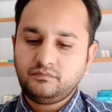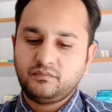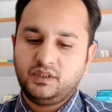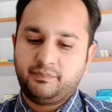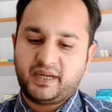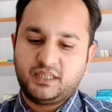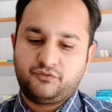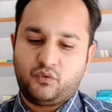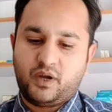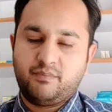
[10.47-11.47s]
The price
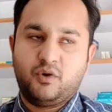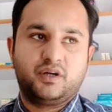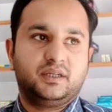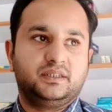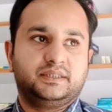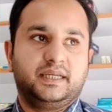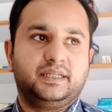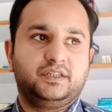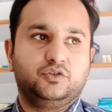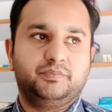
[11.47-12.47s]
for one bottle is
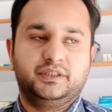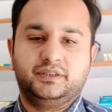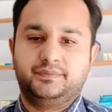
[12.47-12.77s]
80 rupees.